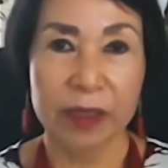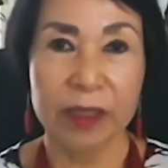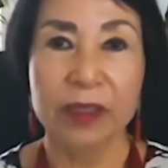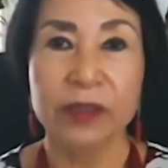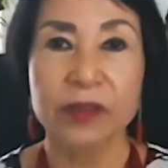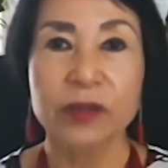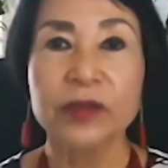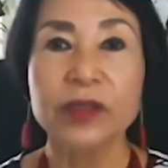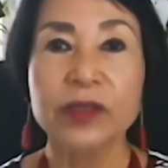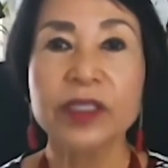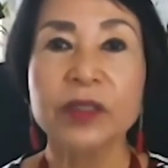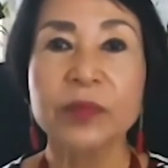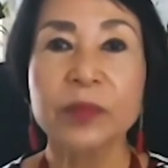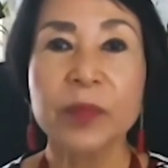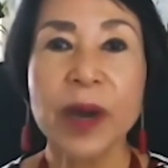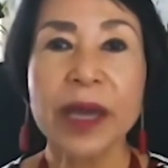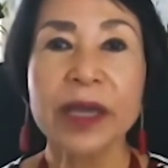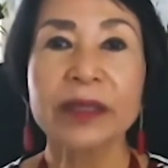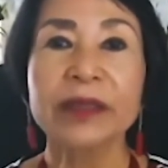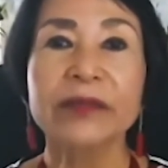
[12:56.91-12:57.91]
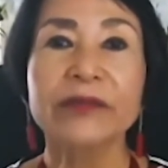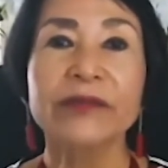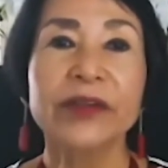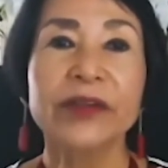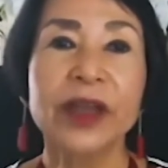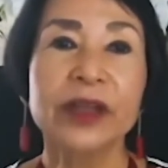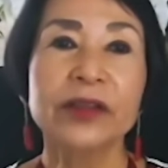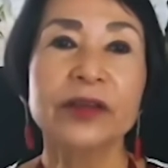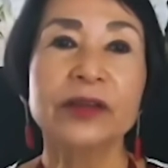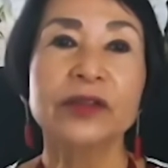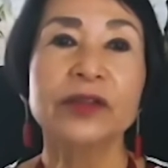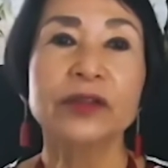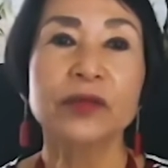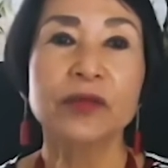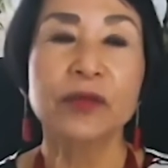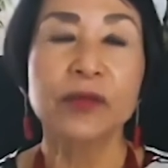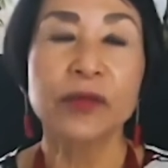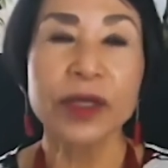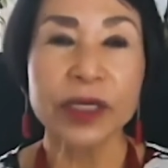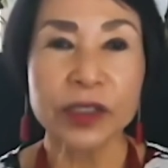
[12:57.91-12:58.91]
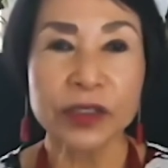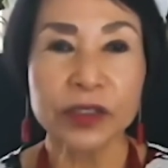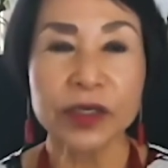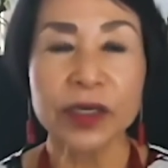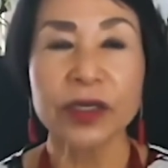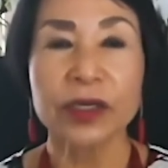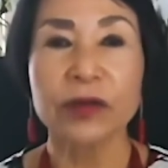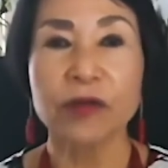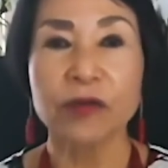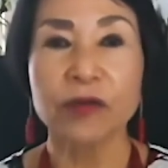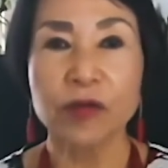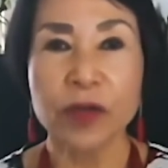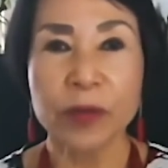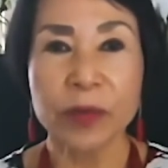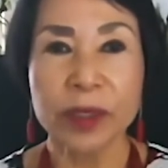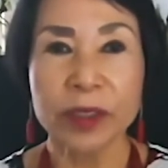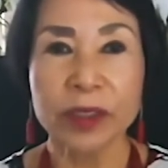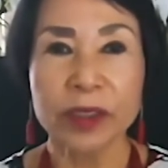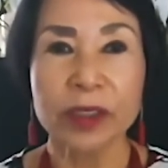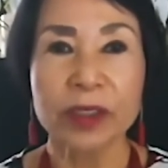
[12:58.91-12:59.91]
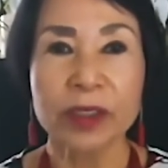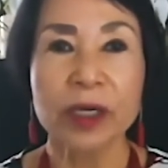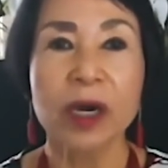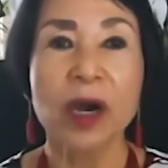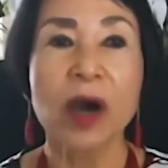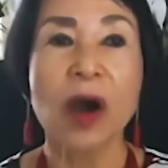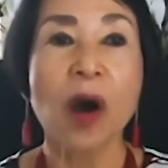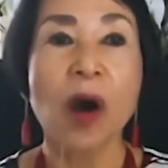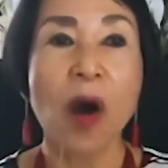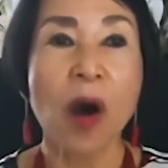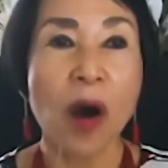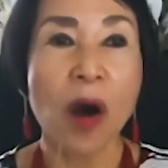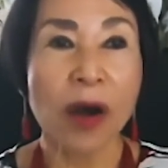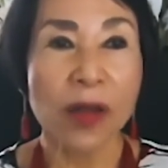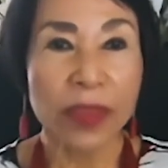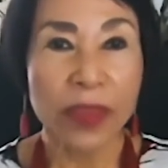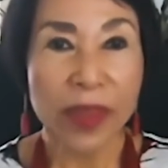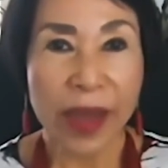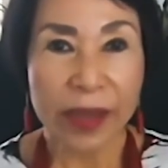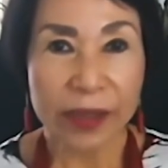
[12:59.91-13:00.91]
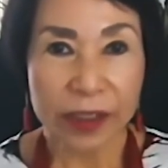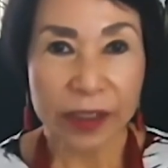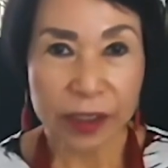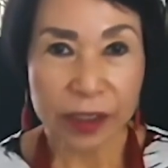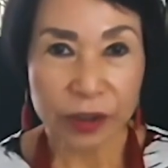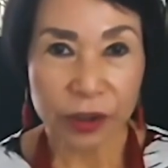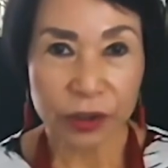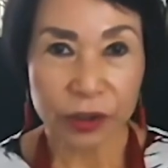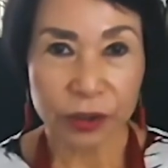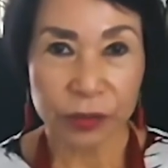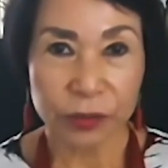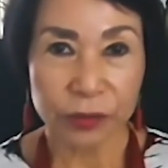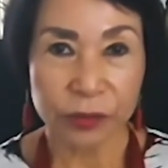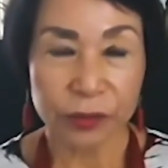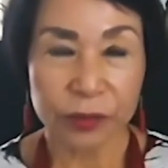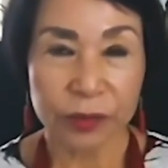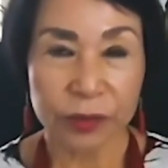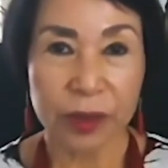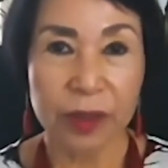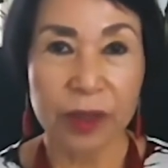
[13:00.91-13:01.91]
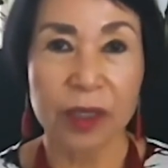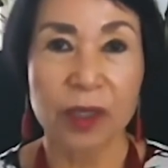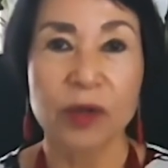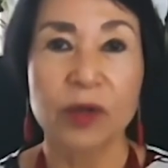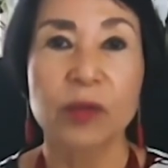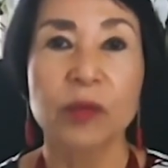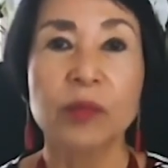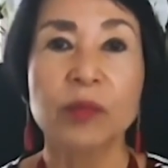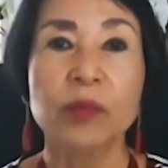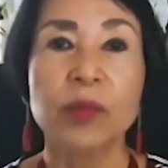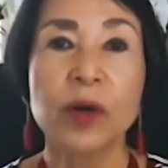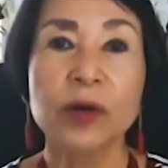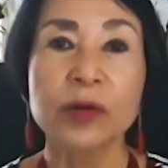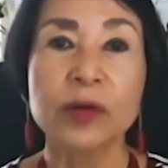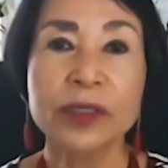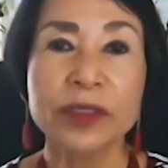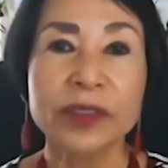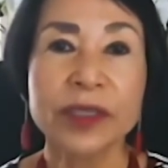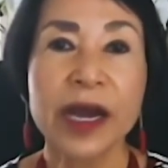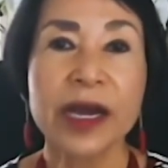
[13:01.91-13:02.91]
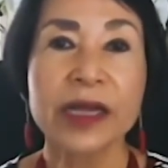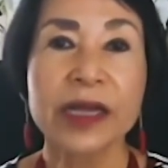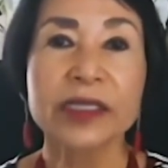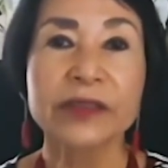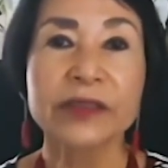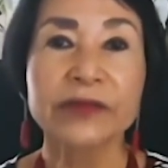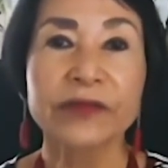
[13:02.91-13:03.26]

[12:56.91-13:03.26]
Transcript: So despite the failure to reach an agreement on that issue, both sides